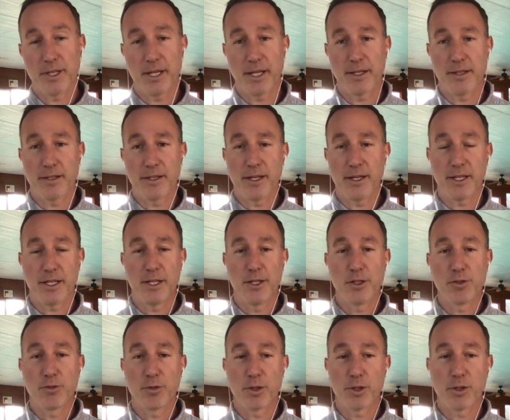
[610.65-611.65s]
and uh,
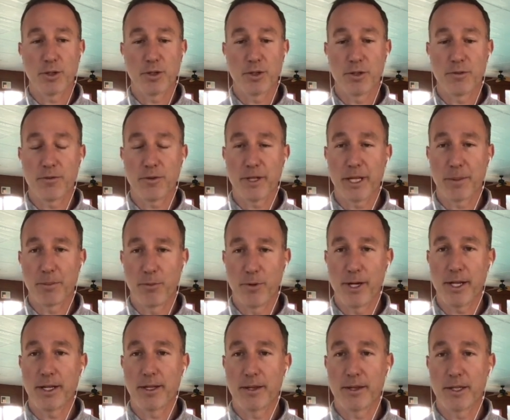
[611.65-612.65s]
he's really good for like
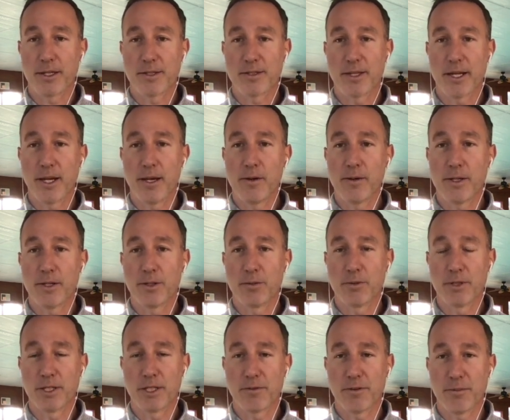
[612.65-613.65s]
breaking things down and
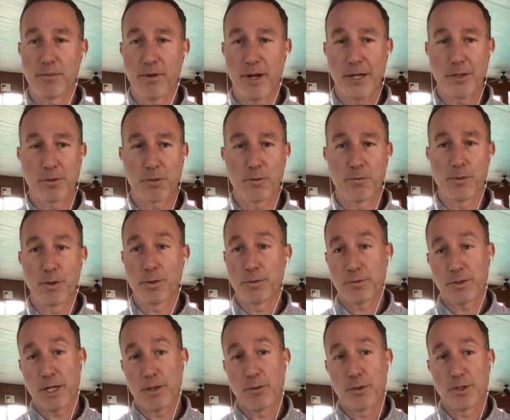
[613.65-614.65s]
doing different project reviews,
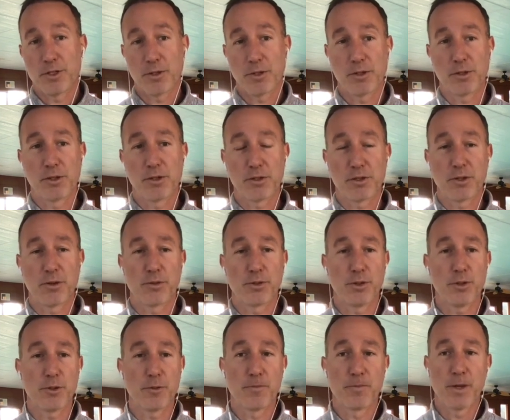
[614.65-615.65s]
which I really usually don't
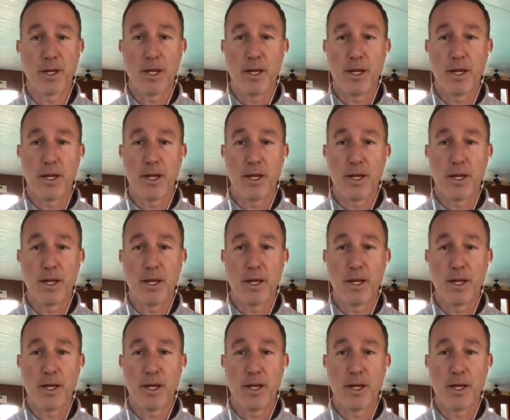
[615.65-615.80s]
do.